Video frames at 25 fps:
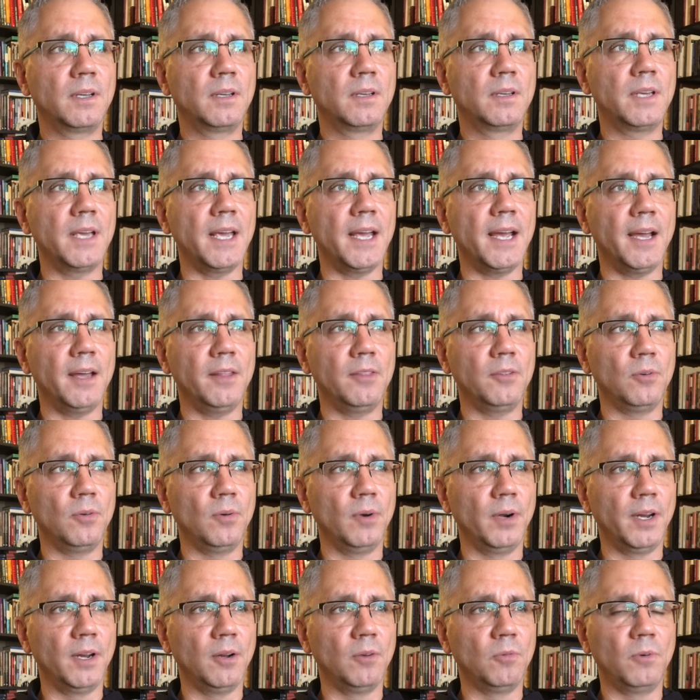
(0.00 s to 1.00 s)

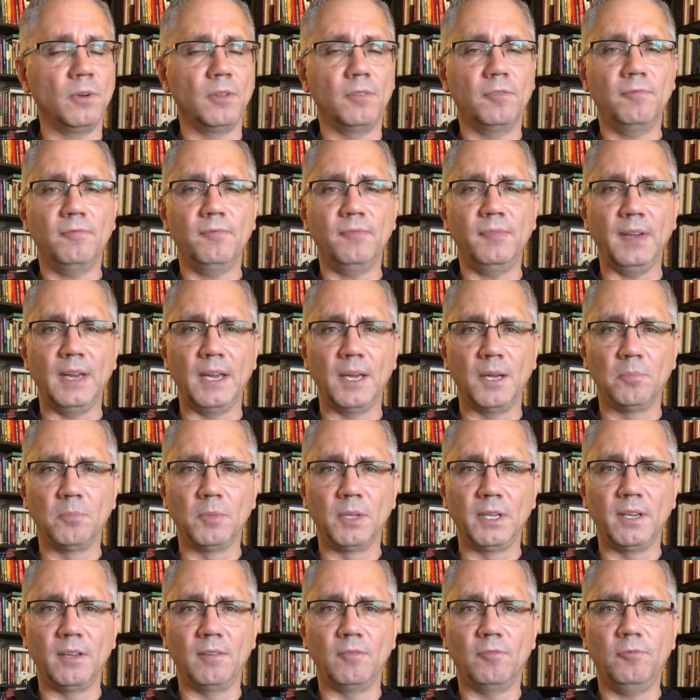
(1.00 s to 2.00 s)
gathering with
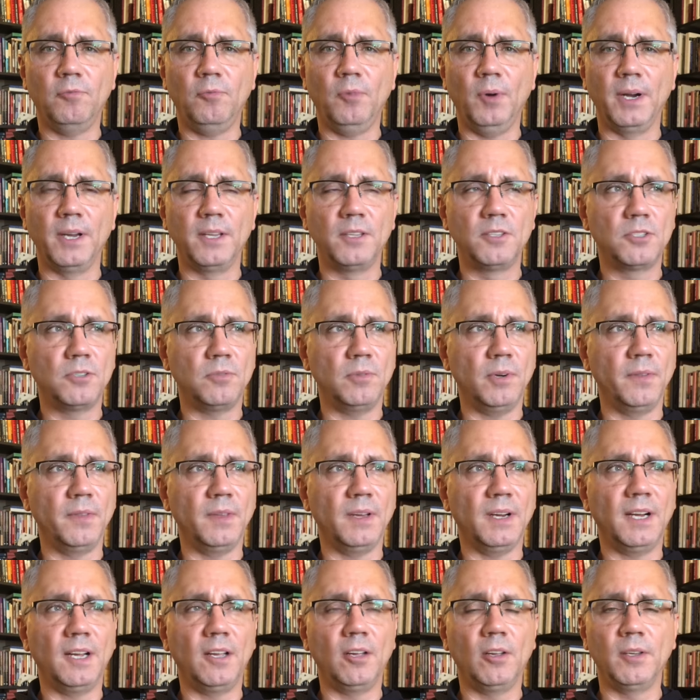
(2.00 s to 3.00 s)
family and friends around
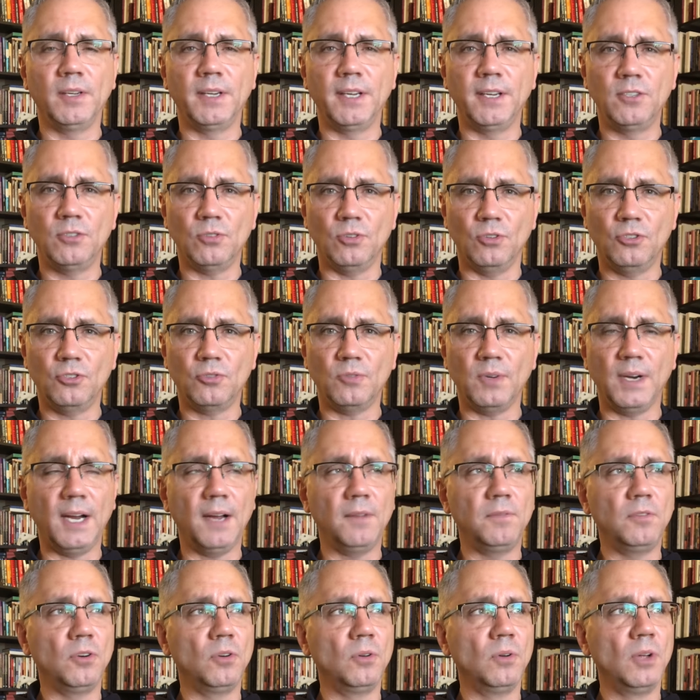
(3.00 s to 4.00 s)
the holidays or
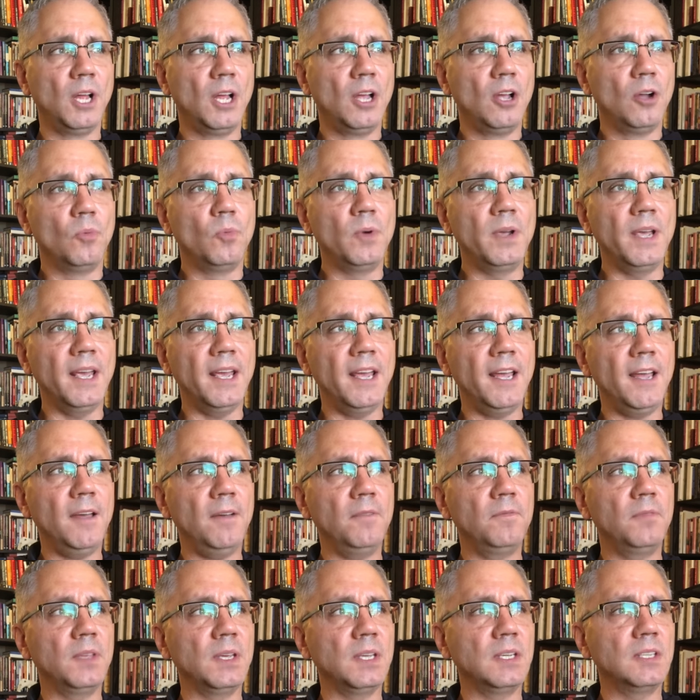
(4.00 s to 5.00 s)
travel, we
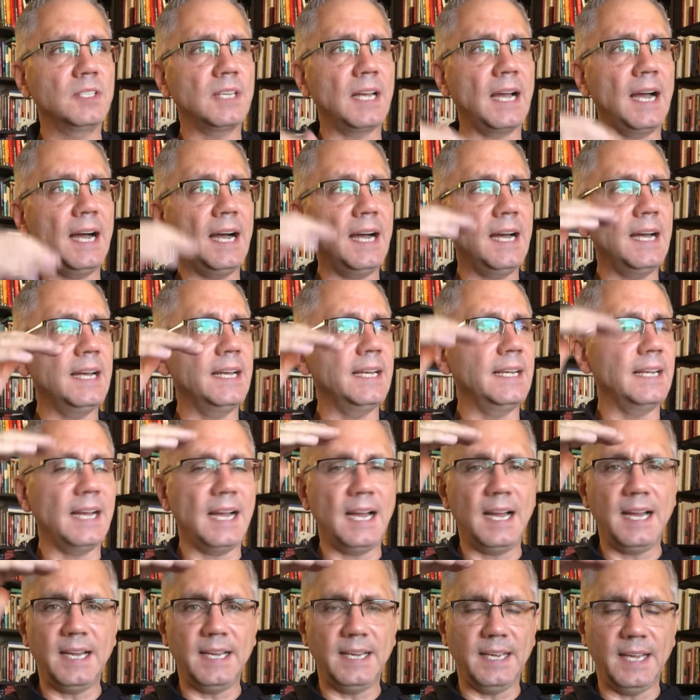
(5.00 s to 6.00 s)
have these
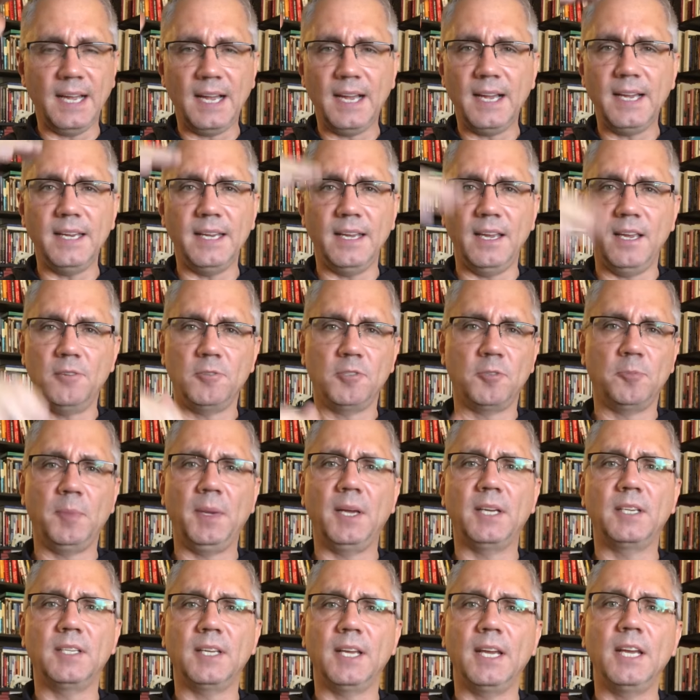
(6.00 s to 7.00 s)
high
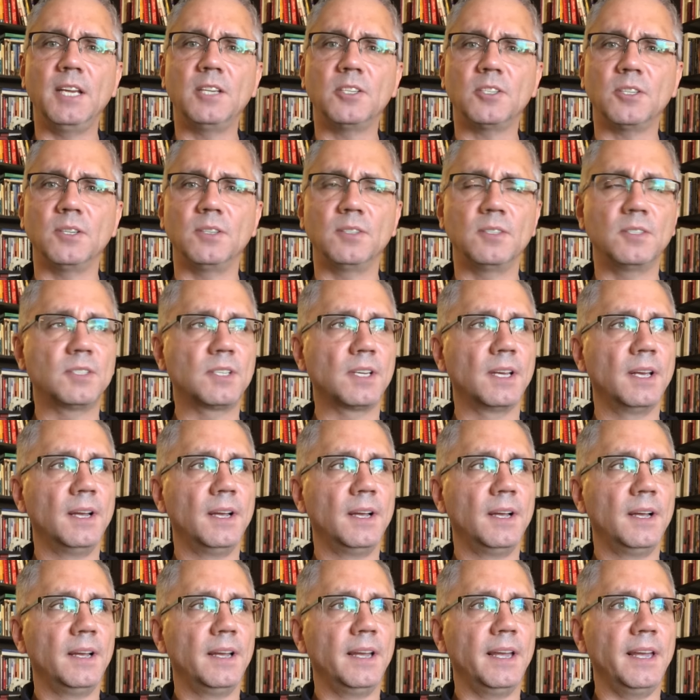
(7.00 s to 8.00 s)
expectations,
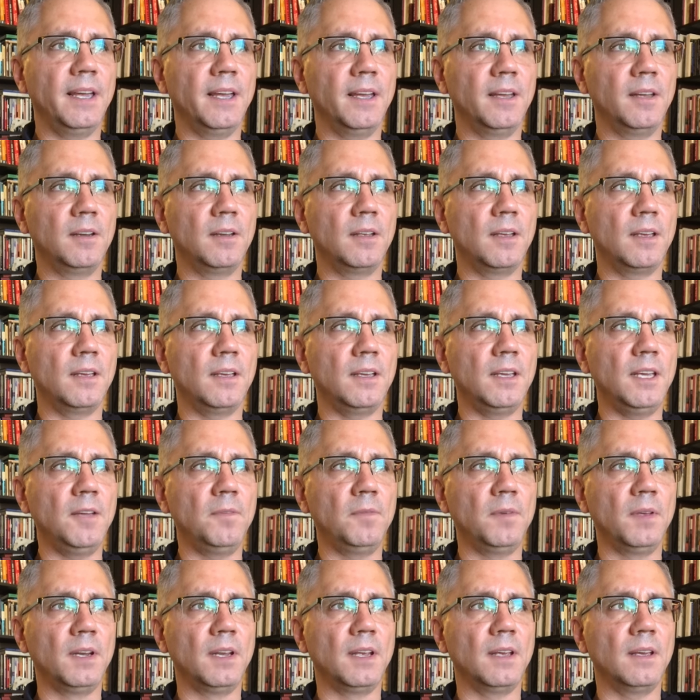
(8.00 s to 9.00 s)
and
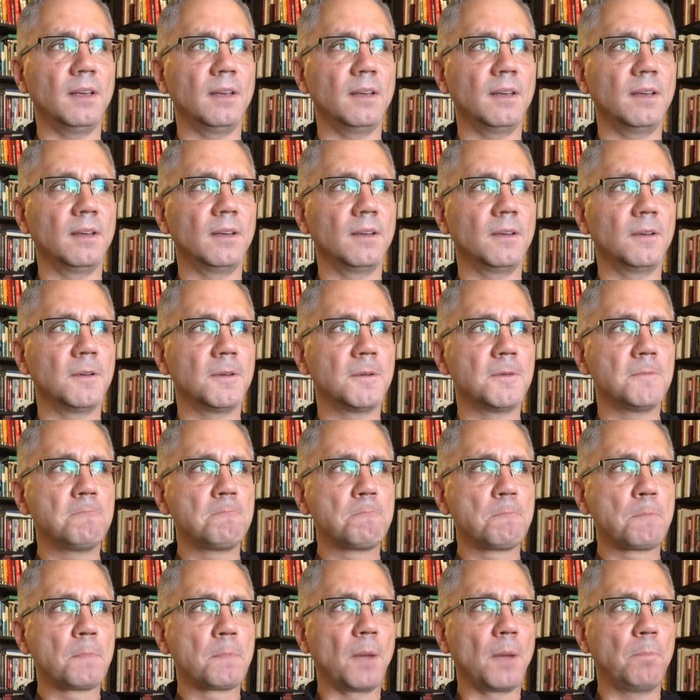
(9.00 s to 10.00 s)
even a
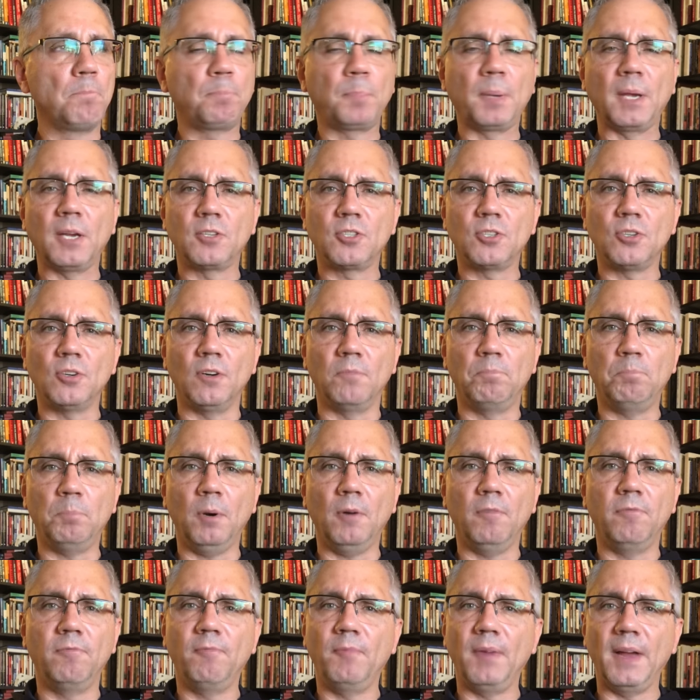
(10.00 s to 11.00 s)
picture of
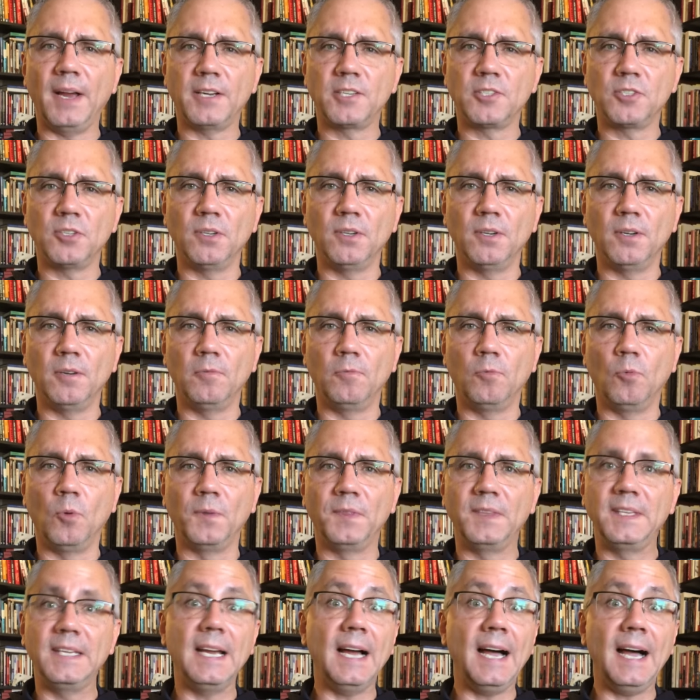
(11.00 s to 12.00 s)
perfection of
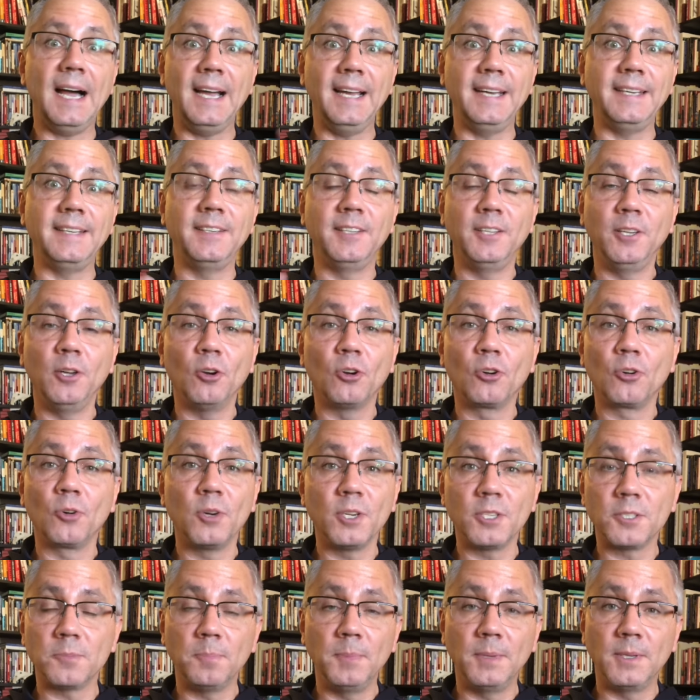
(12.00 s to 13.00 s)
what the ideal
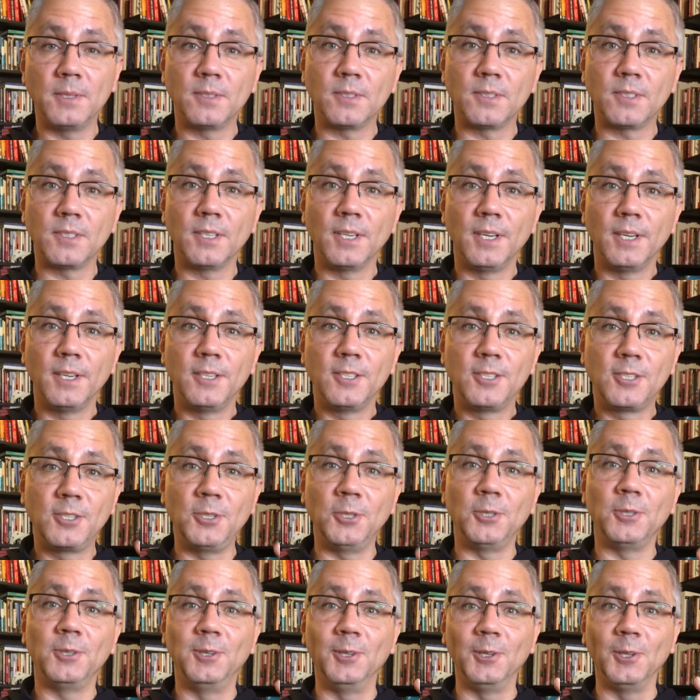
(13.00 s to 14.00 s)
Christmas
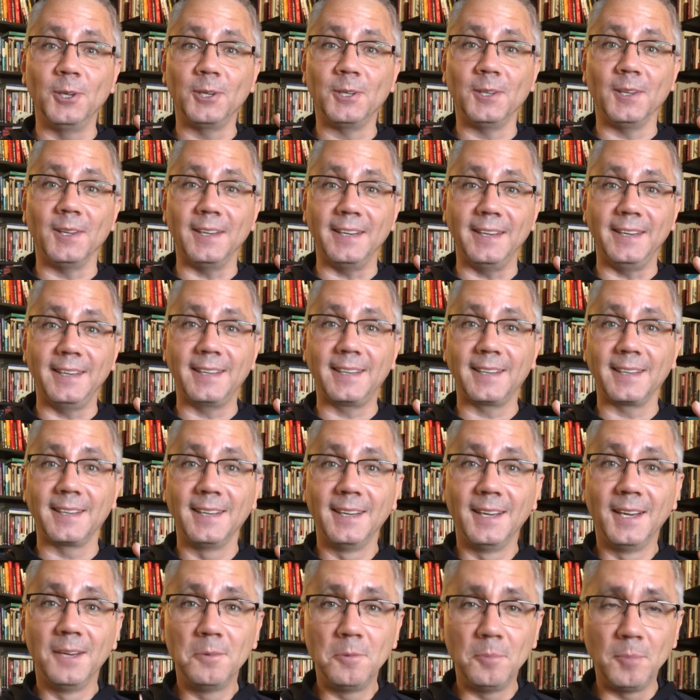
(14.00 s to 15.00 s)
should look like.
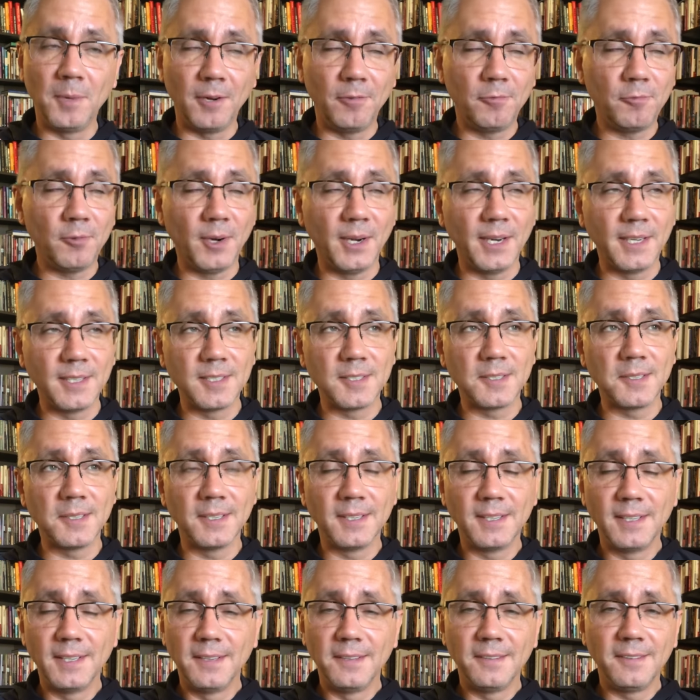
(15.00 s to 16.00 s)
My friends,
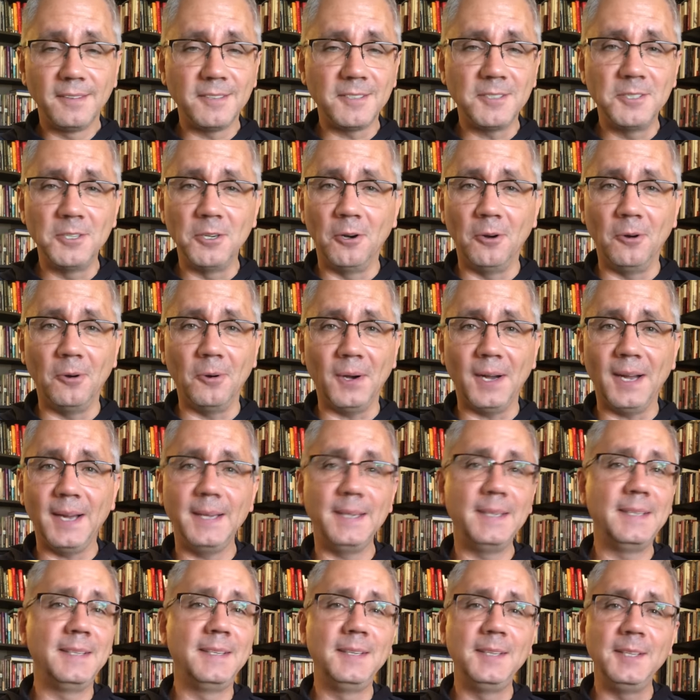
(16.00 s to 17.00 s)
there's no
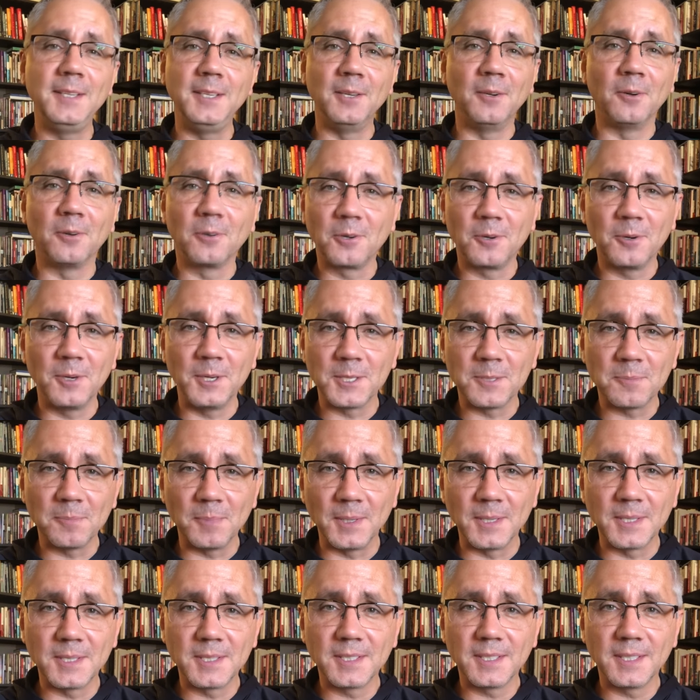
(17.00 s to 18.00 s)
ideal
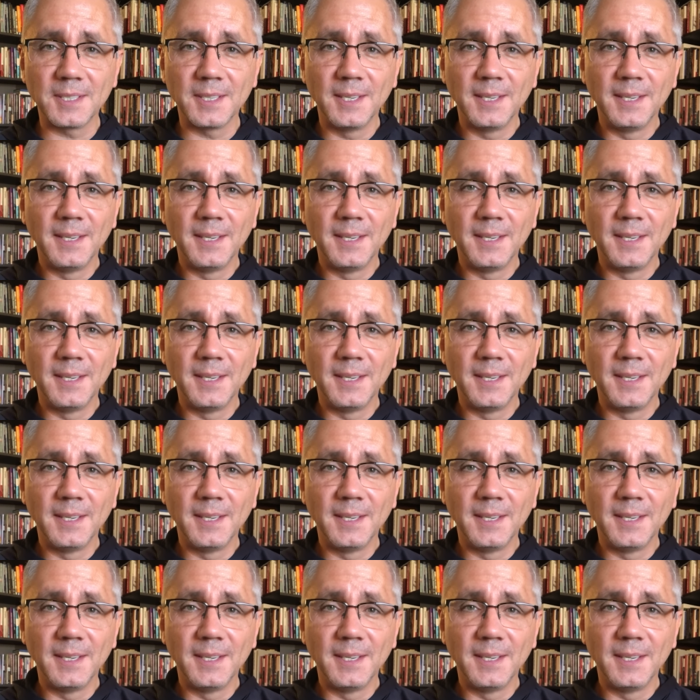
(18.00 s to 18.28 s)
Christmas.